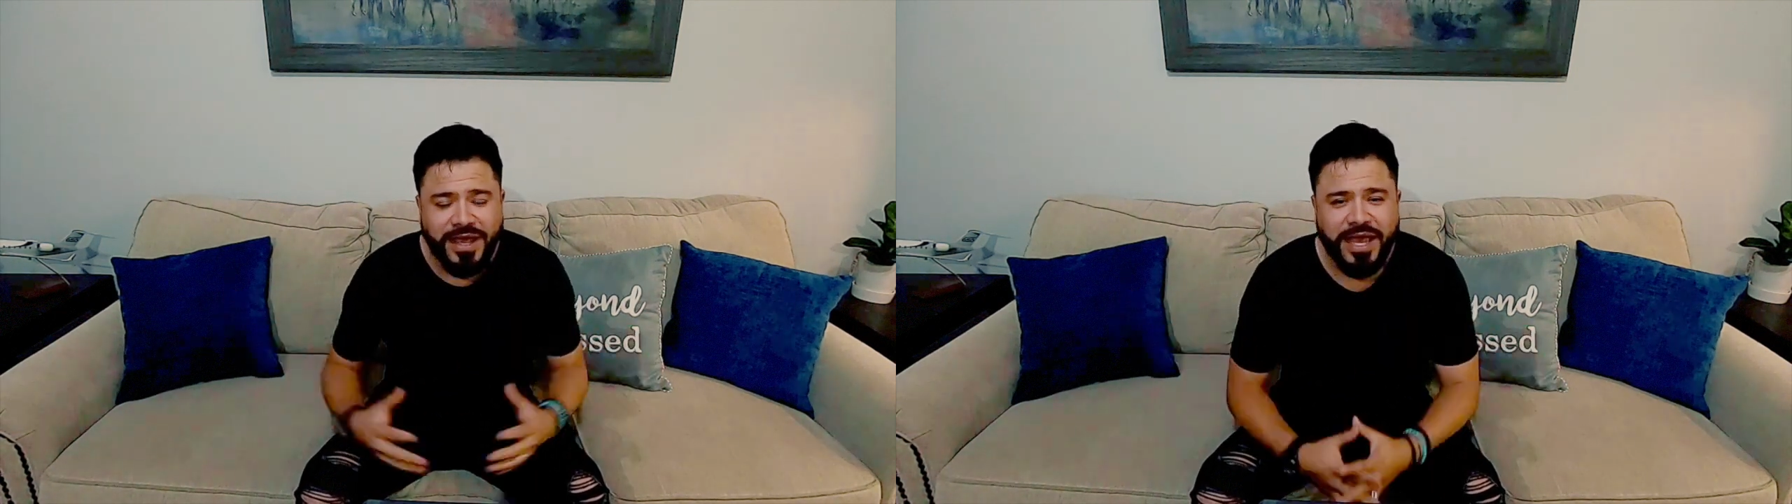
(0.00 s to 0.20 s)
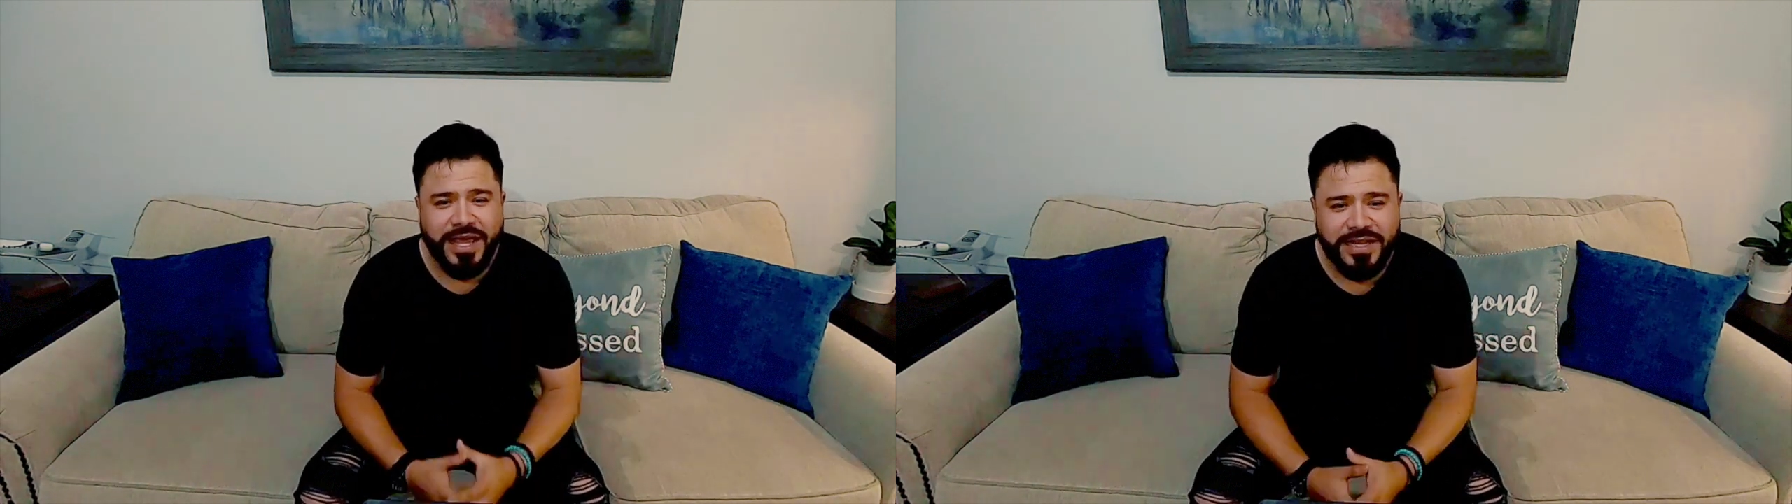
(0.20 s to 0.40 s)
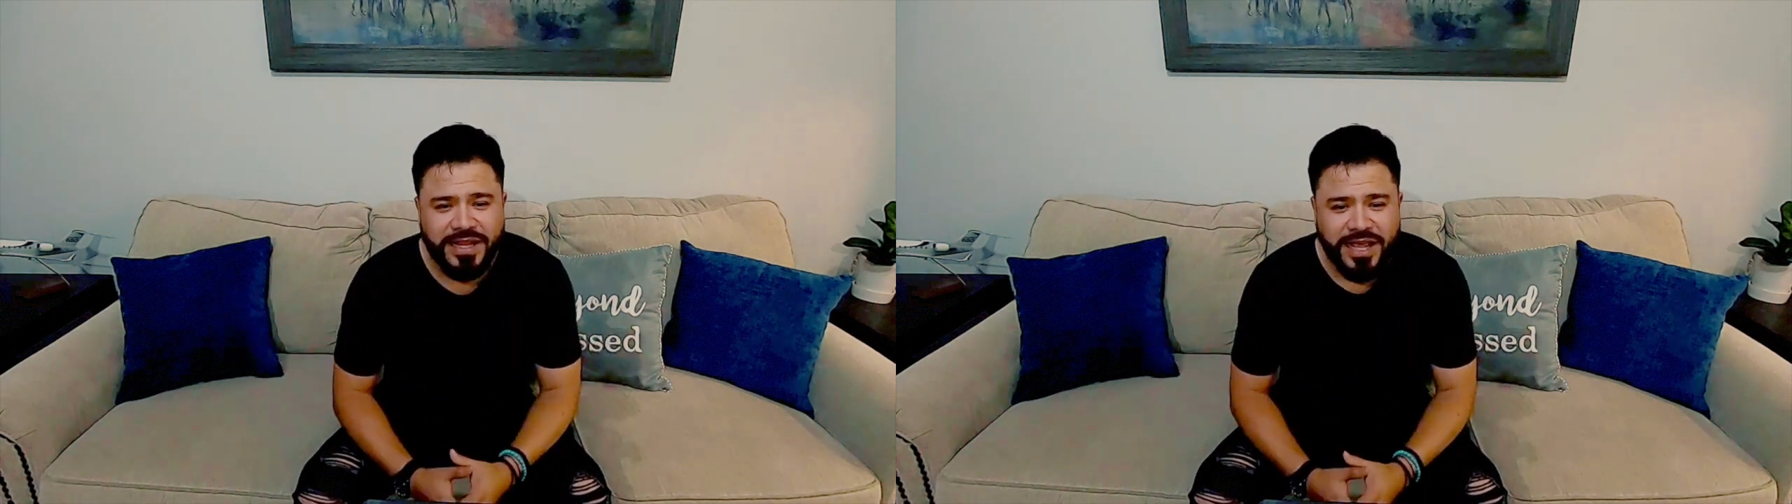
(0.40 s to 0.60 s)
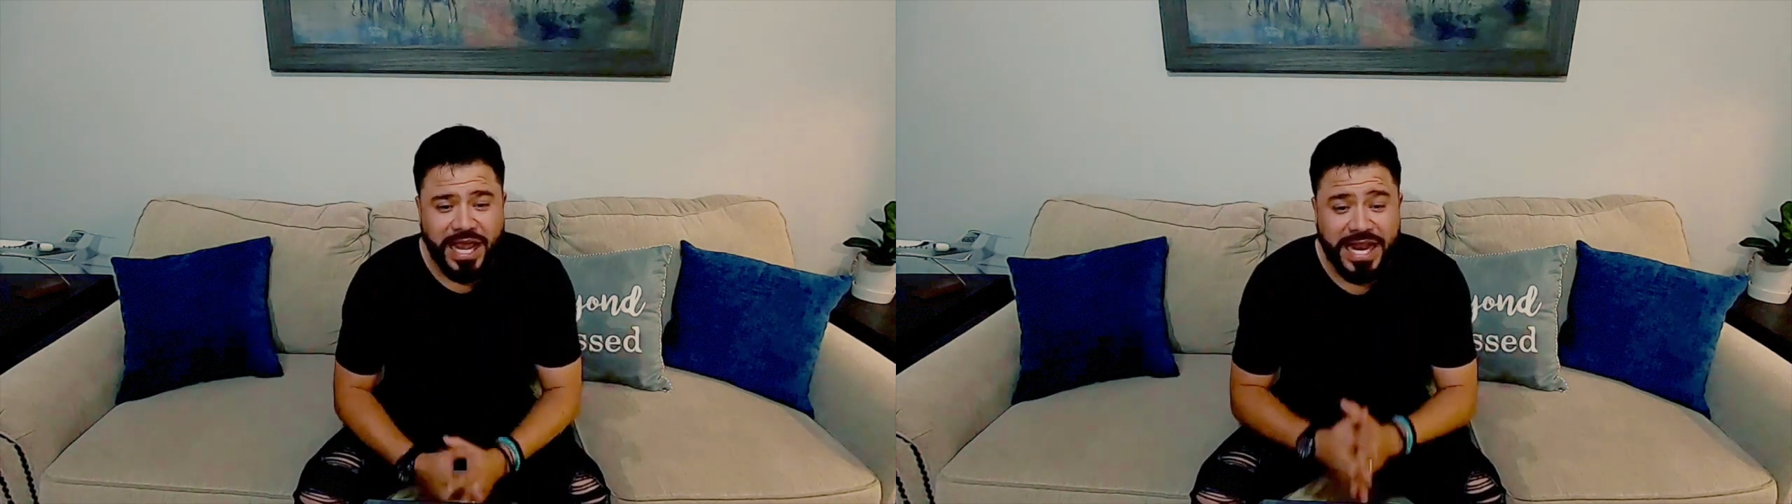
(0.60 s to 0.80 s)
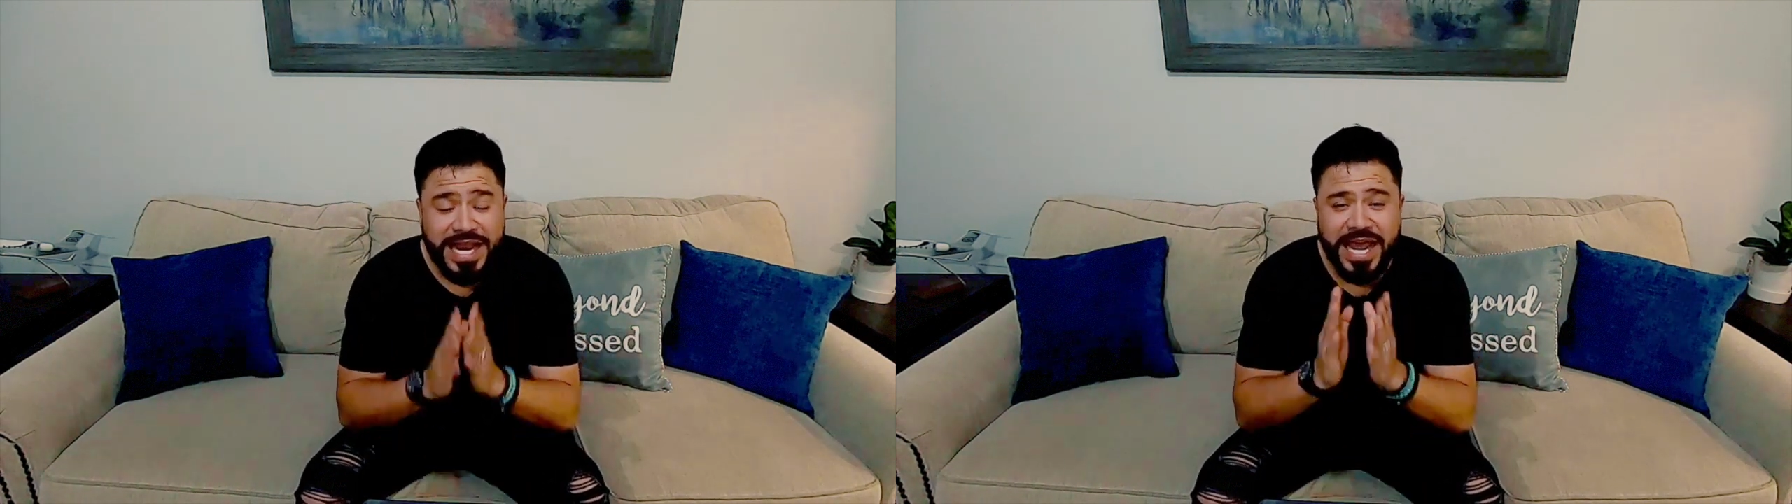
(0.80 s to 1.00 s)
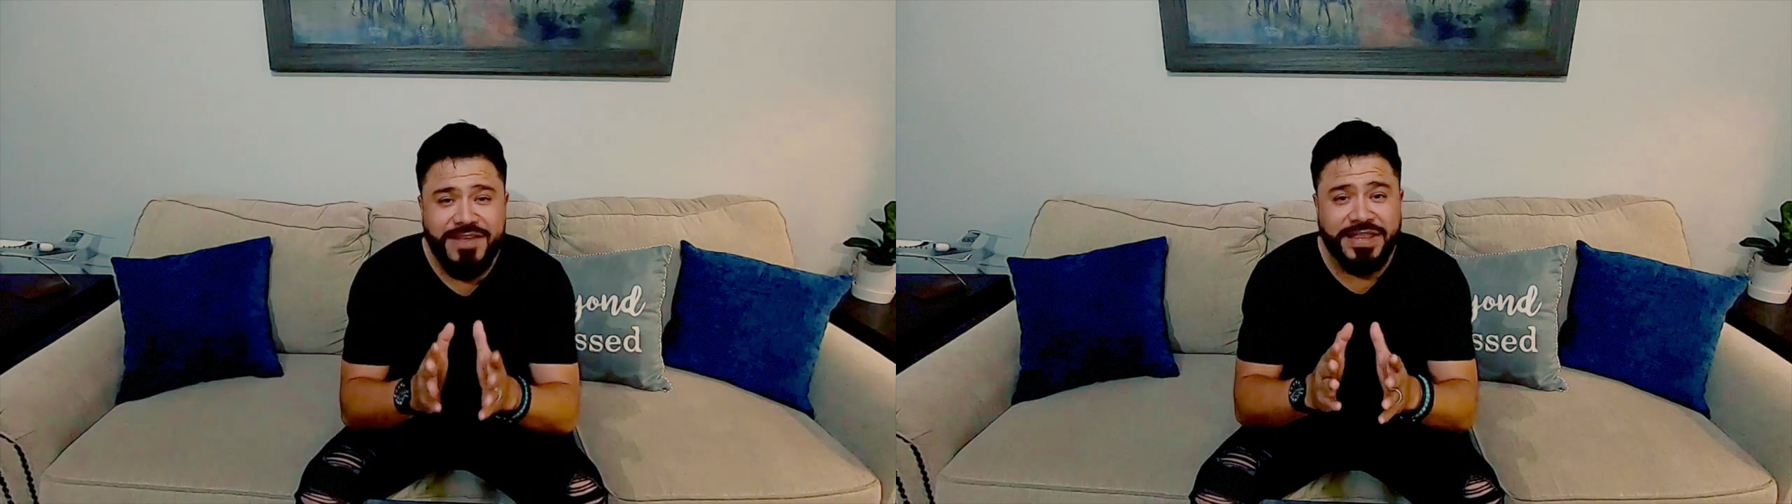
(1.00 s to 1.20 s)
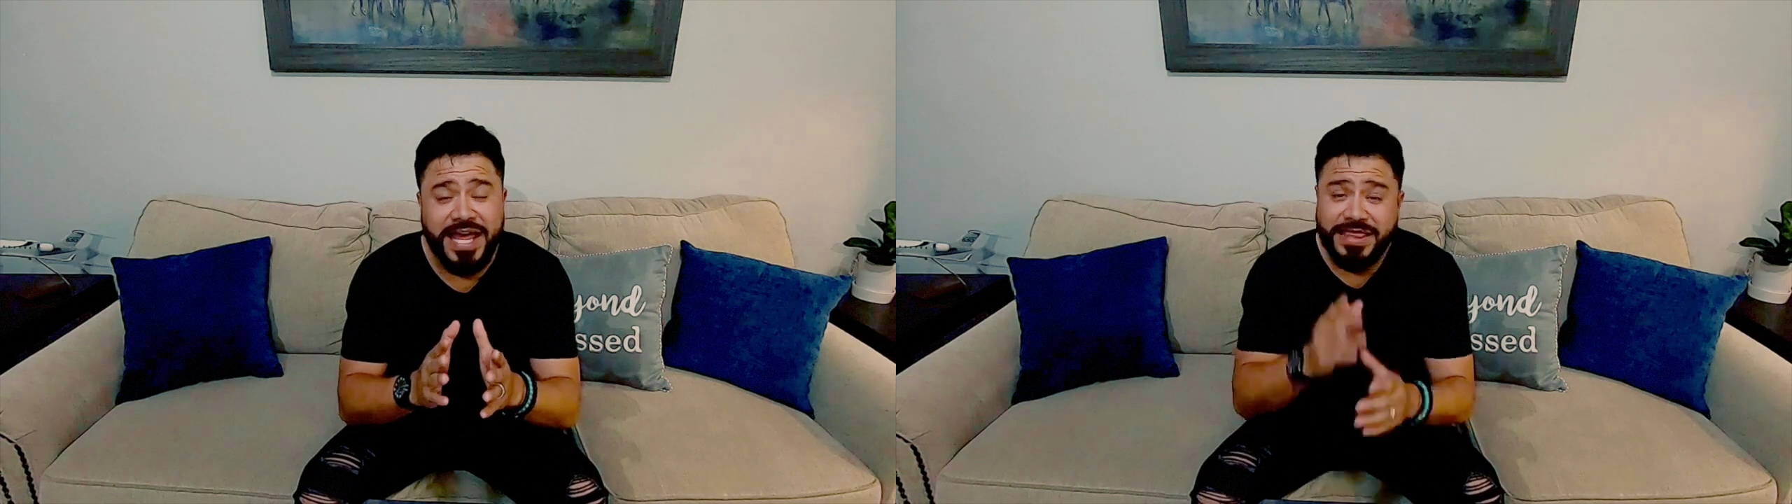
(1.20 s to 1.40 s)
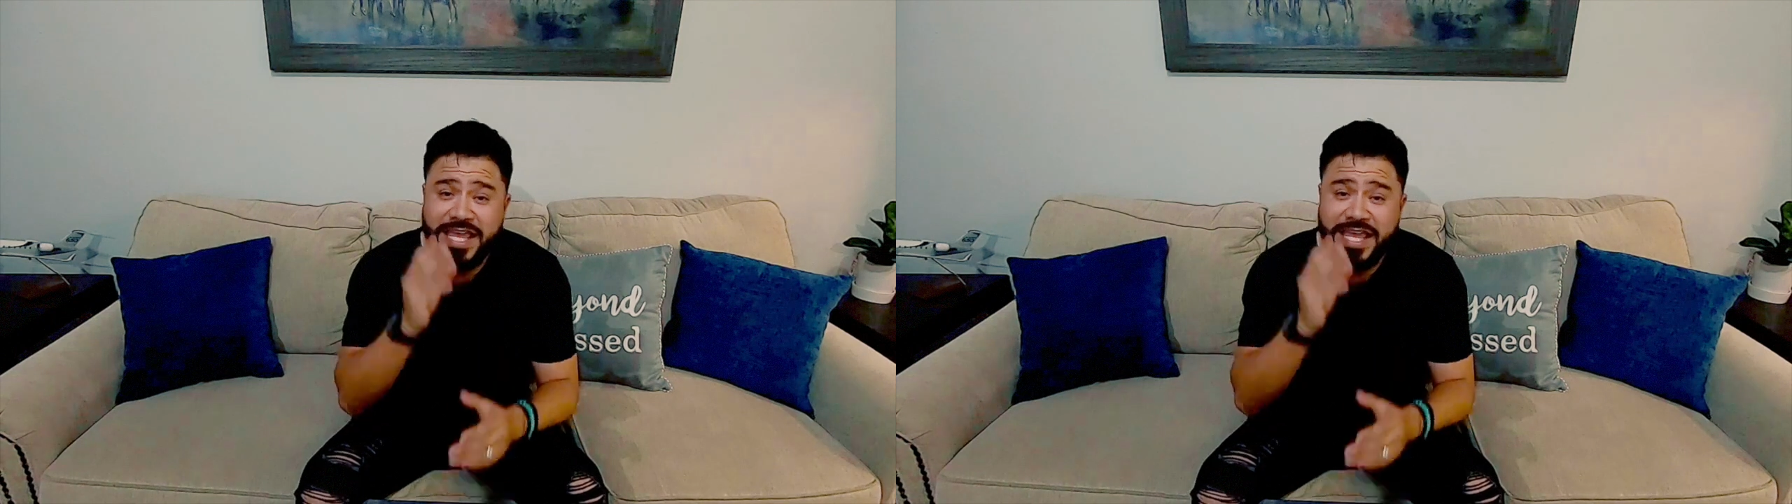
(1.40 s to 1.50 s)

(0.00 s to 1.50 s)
And not even that,